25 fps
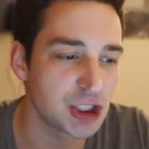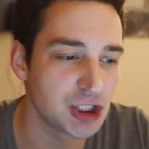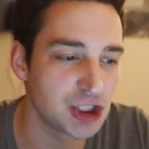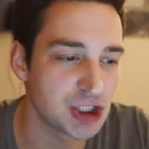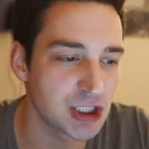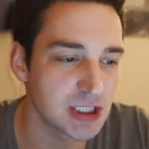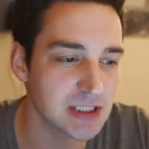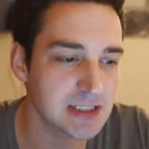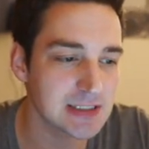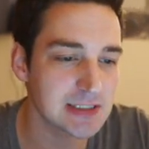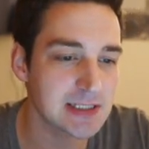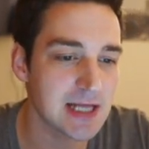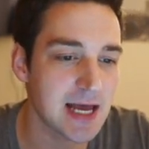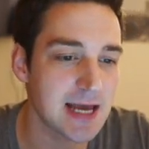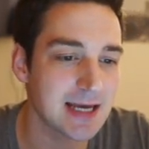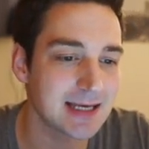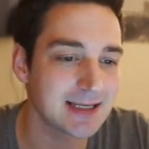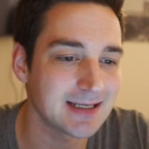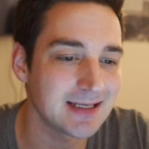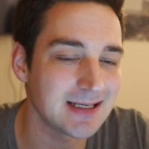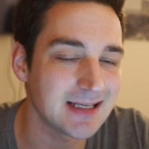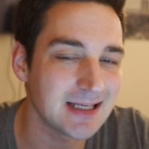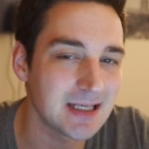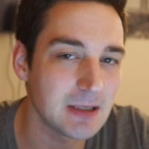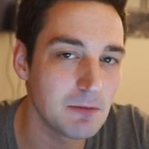just like
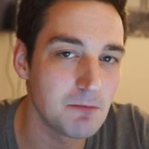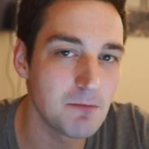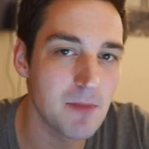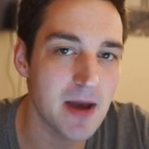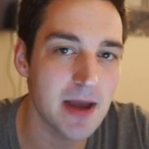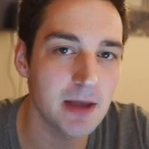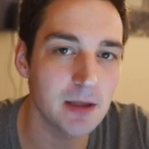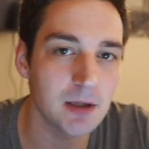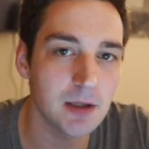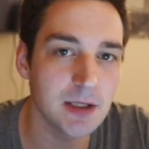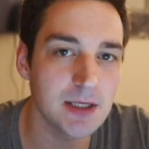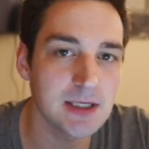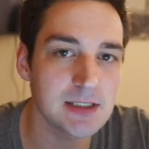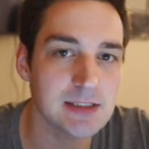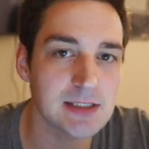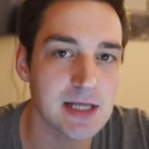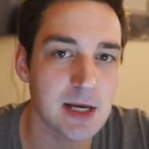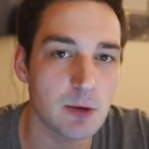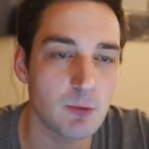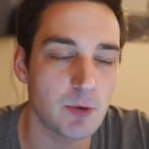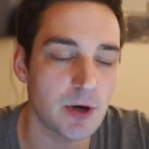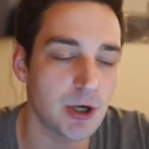an email list, like